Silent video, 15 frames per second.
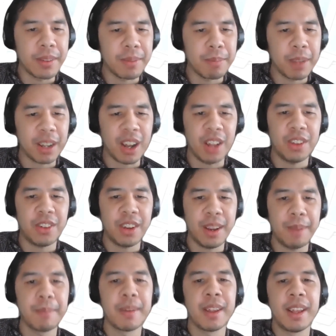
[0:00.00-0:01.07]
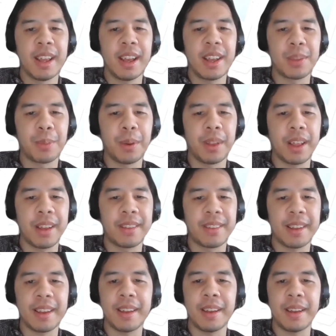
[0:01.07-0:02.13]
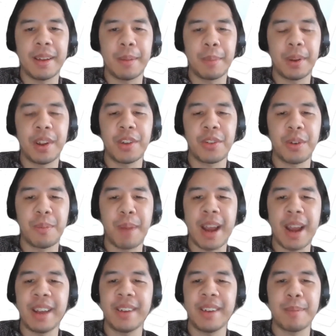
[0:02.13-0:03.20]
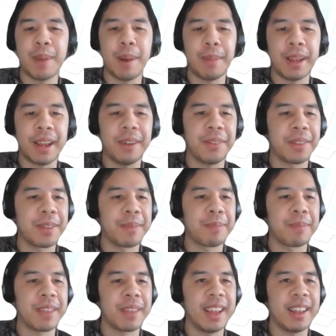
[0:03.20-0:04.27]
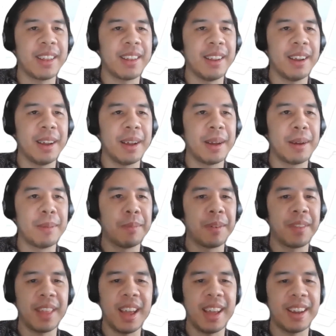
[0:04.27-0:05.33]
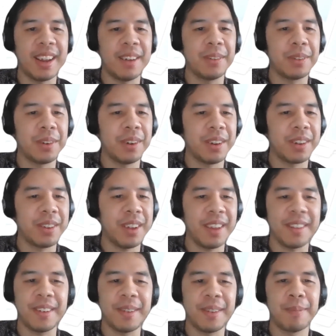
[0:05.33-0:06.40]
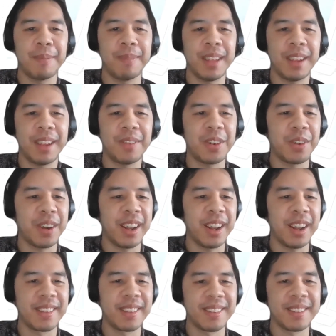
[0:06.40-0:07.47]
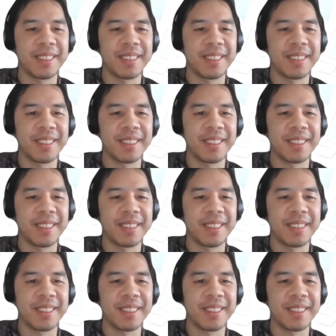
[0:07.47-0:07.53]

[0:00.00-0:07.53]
technology, as well as a potential minor in public health. And with that, I will turn it to Heather. Thank you for joining us.